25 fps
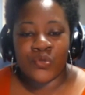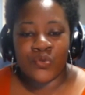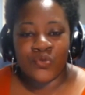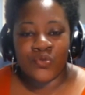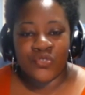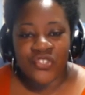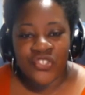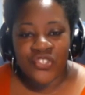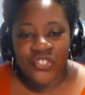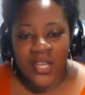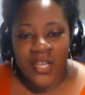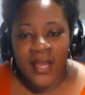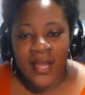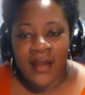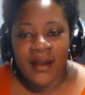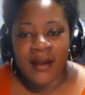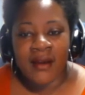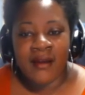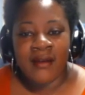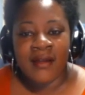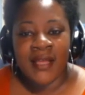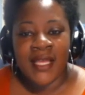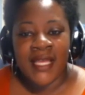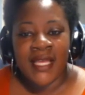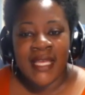who
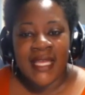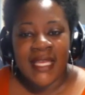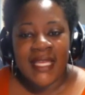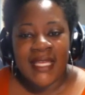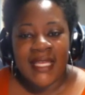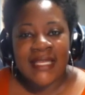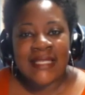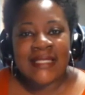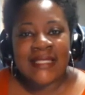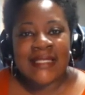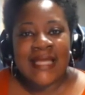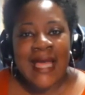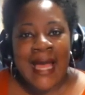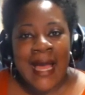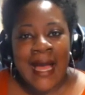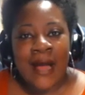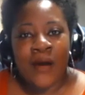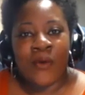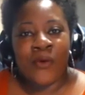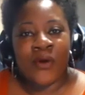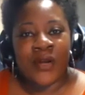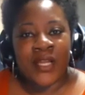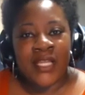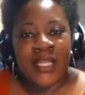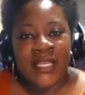share in
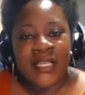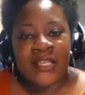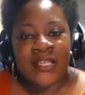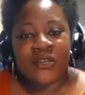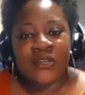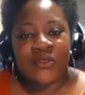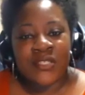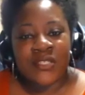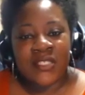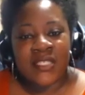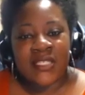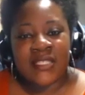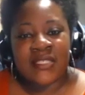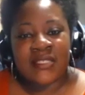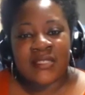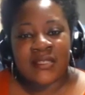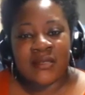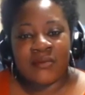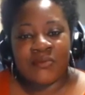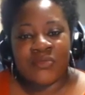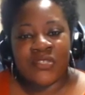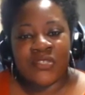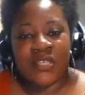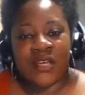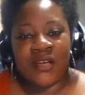our
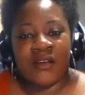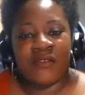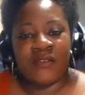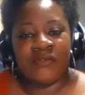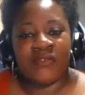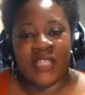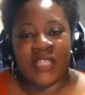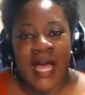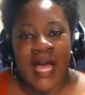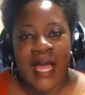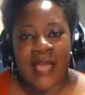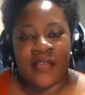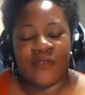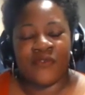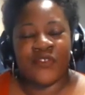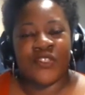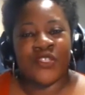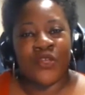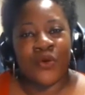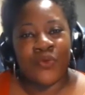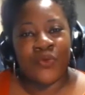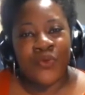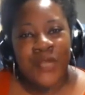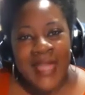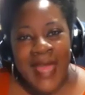ecosystems of life.
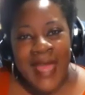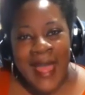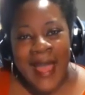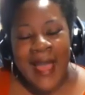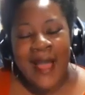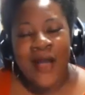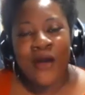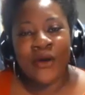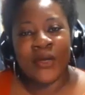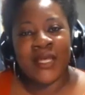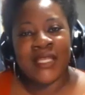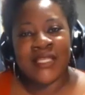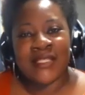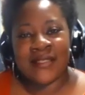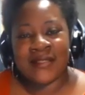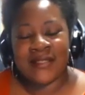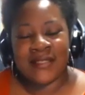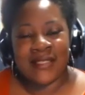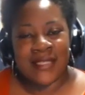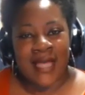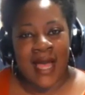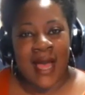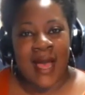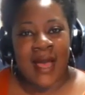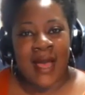So now is the
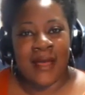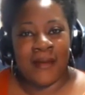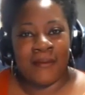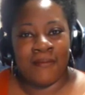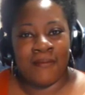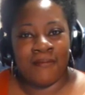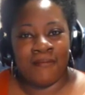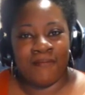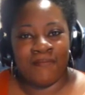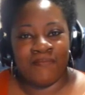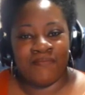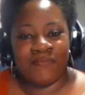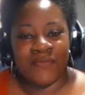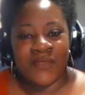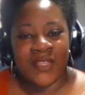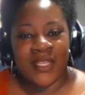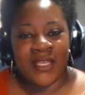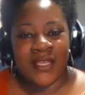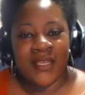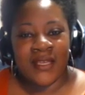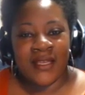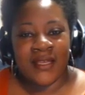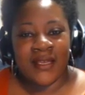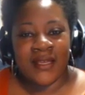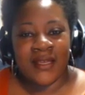time
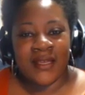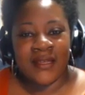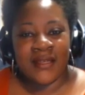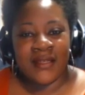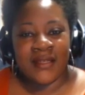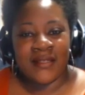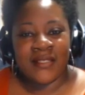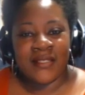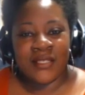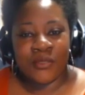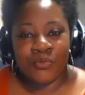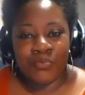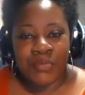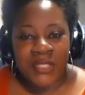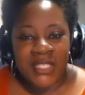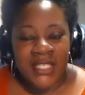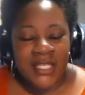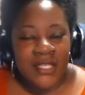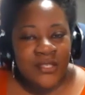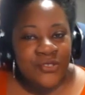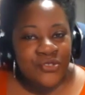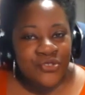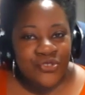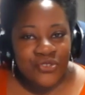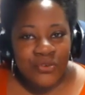to be
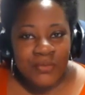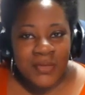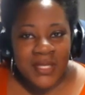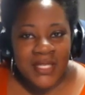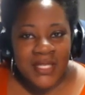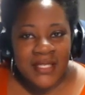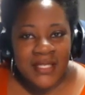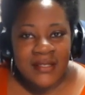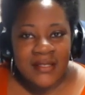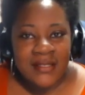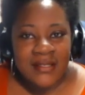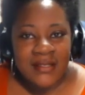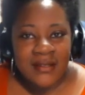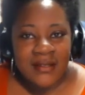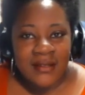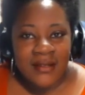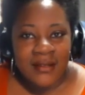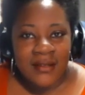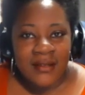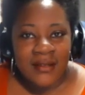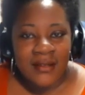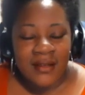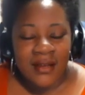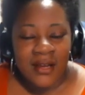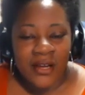instruments
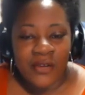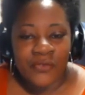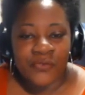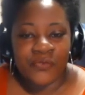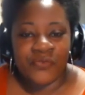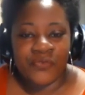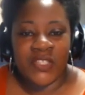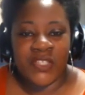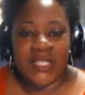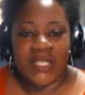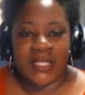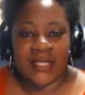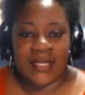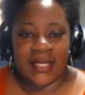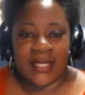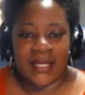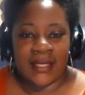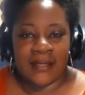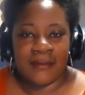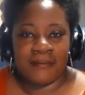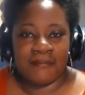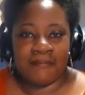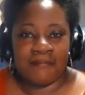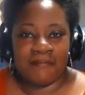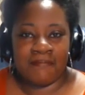of feeling.
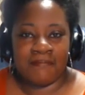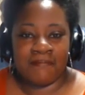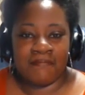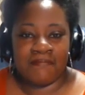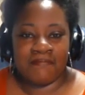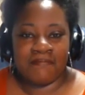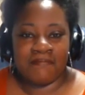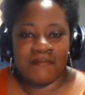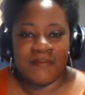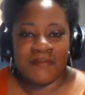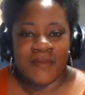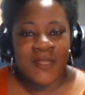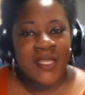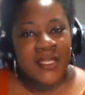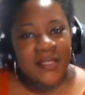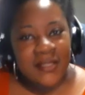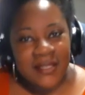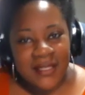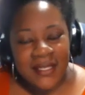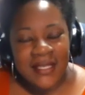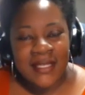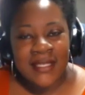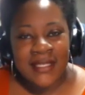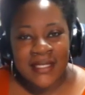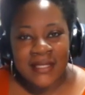This
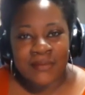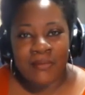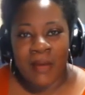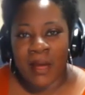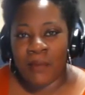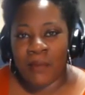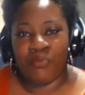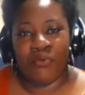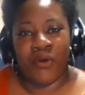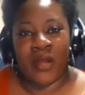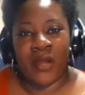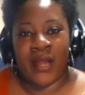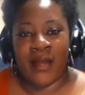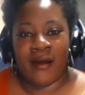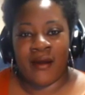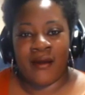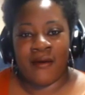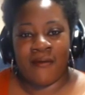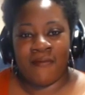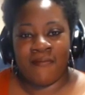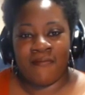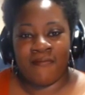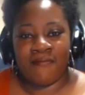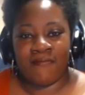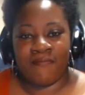is my prayer.
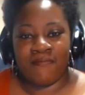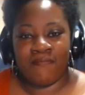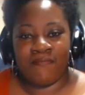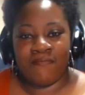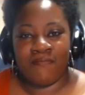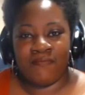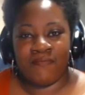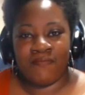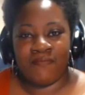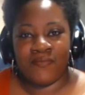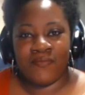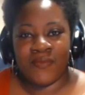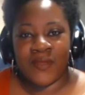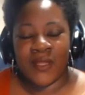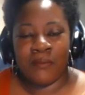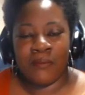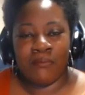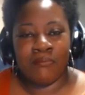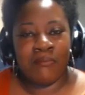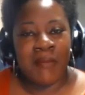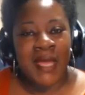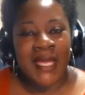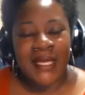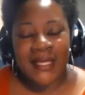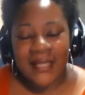
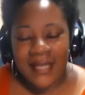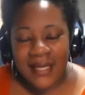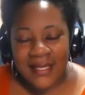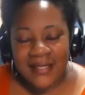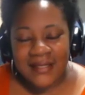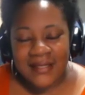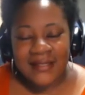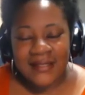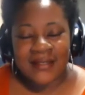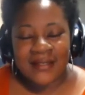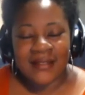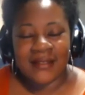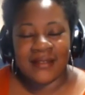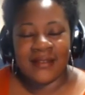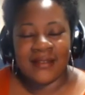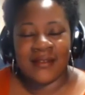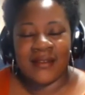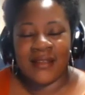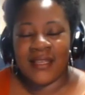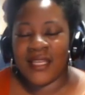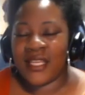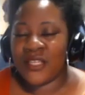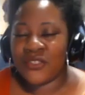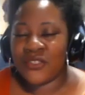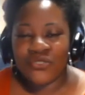Make us
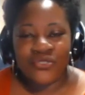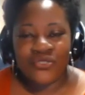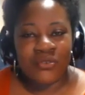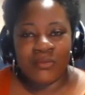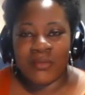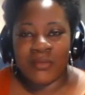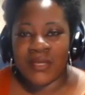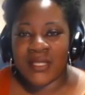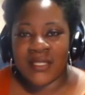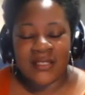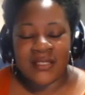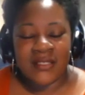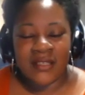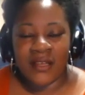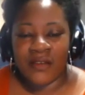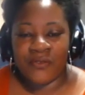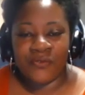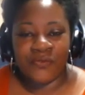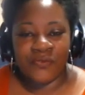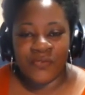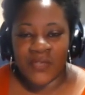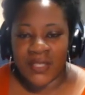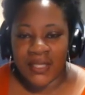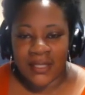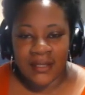instruments of
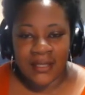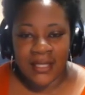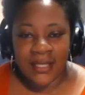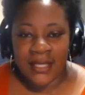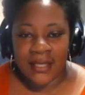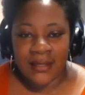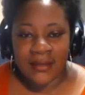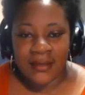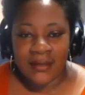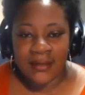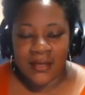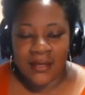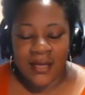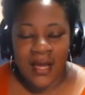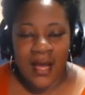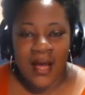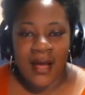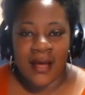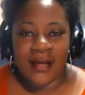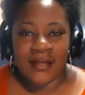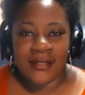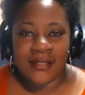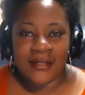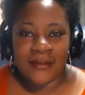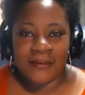feeling,
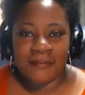God.